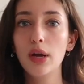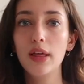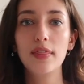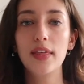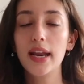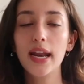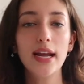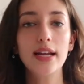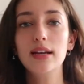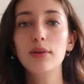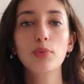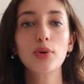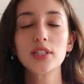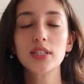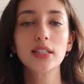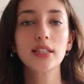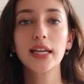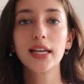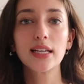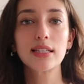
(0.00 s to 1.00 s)
and that it
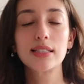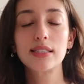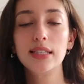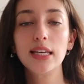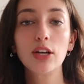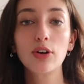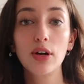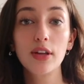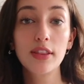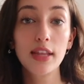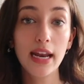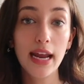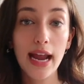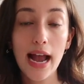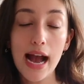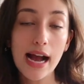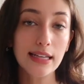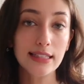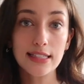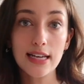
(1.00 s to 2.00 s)
wasn't like a secret that I
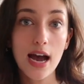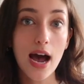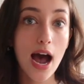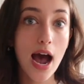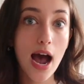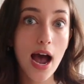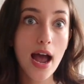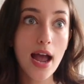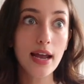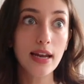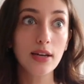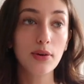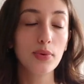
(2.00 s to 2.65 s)
had to hide.